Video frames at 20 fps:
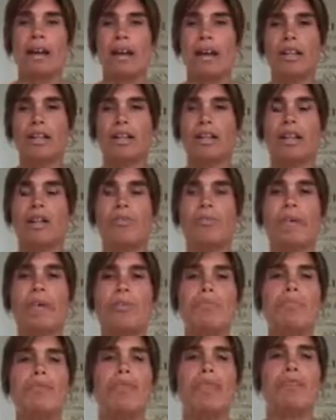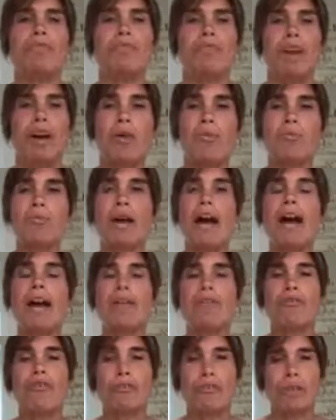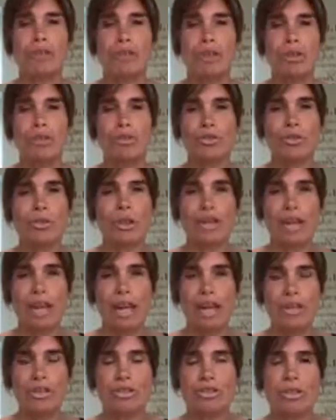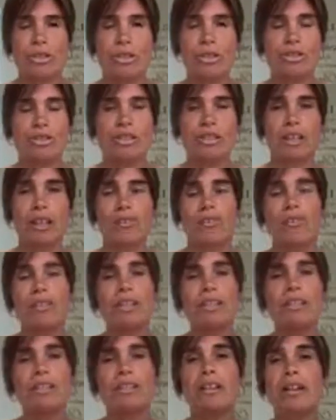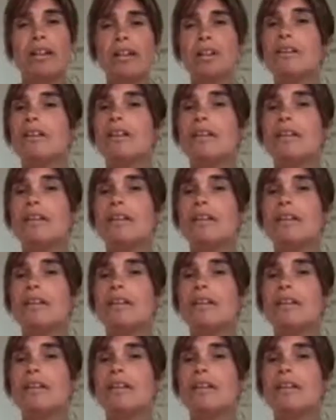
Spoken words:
I don't know, maybe they've come back from a social occasion and stuff, and it's like